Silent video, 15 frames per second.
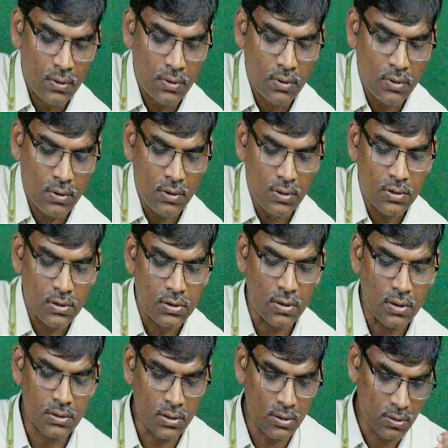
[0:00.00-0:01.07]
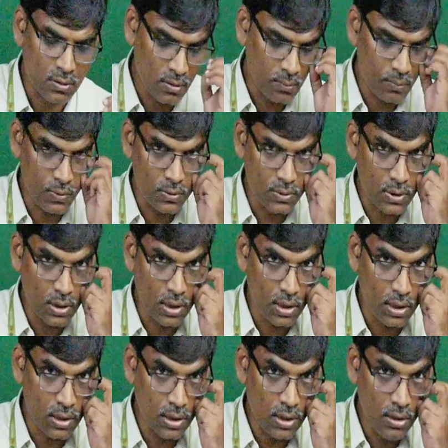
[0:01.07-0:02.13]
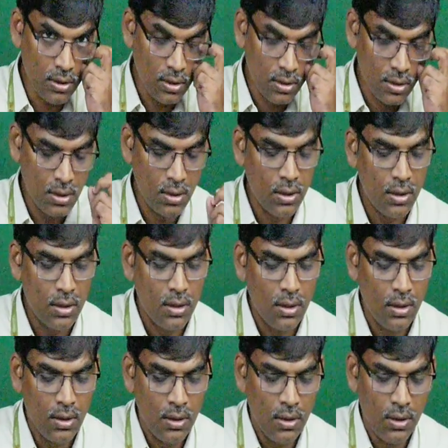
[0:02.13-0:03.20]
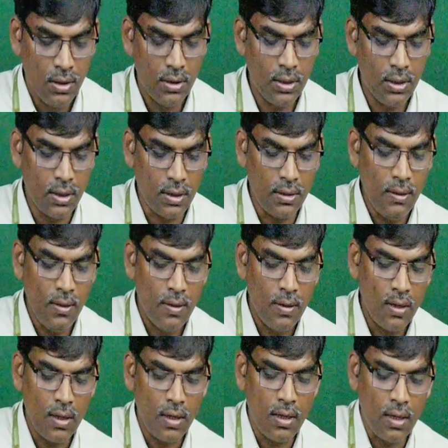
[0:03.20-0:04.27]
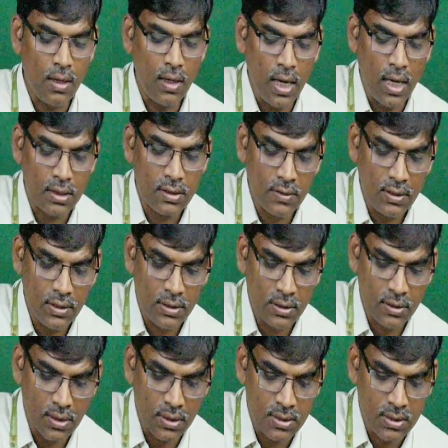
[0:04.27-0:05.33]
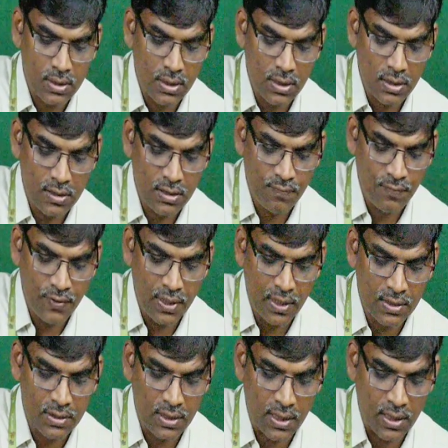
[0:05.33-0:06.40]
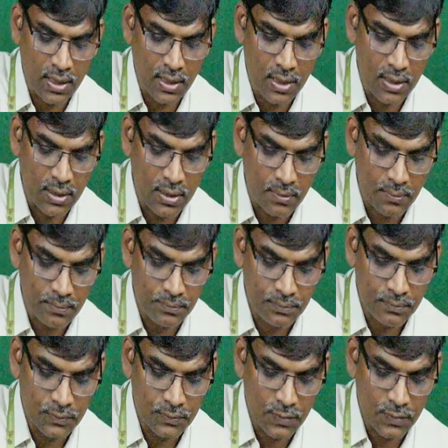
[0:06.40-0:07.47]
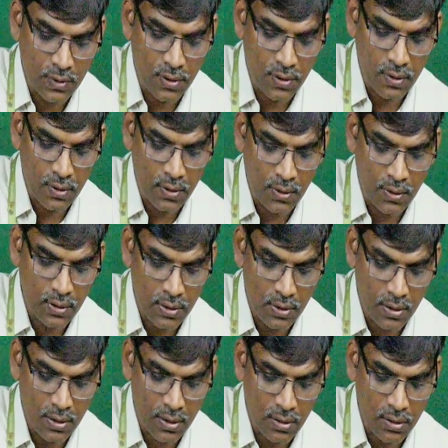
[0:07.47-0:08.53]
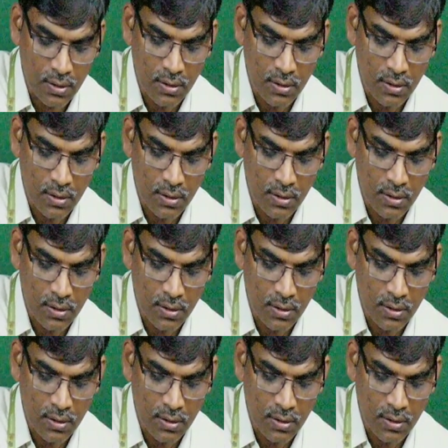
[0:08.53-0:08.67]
This is short shunt compound generator. Here actually the series field generator, here